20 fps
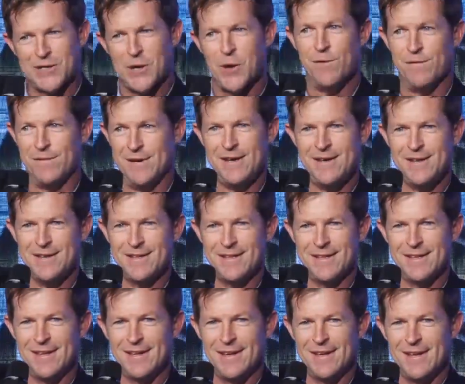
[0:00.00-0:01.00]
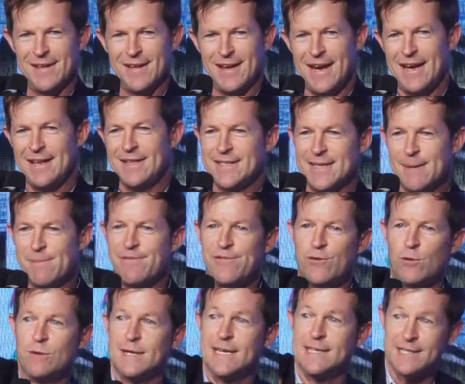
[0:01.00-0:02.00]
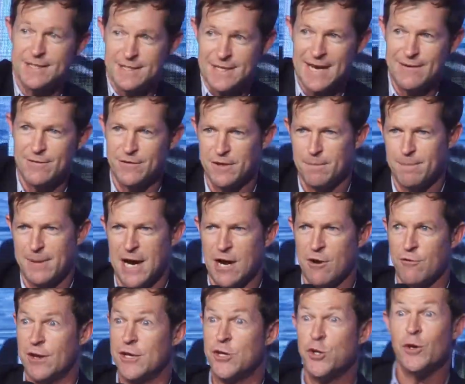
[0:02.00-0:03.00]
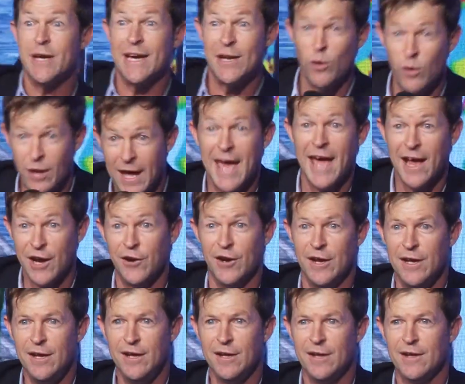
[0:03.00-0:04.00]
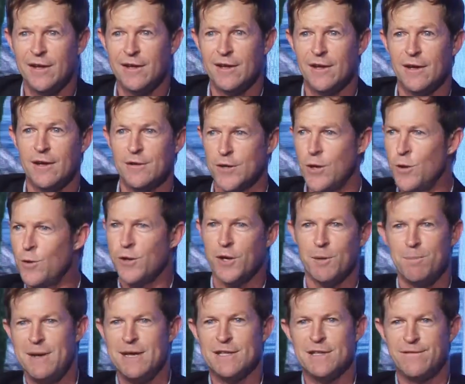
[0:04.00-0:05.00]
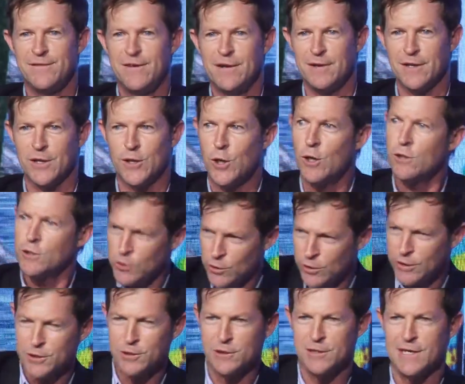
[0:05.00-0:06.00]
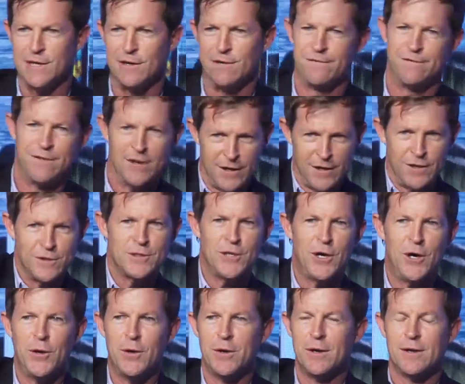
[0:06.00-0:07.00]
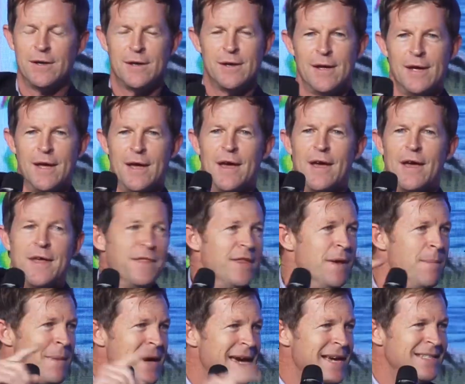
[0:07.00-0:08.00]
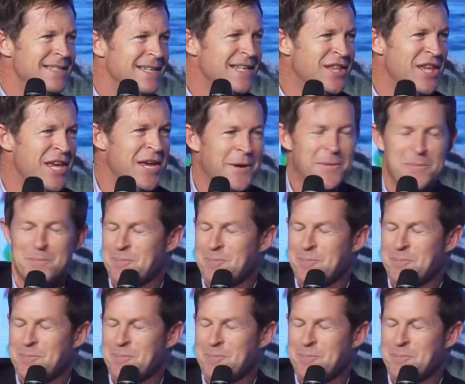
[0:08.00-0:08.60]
over, and some fool doesn't dive on the boundary, and you get all angry, don't look at me, the fielding coach, look at yourself. So, the amazing thing.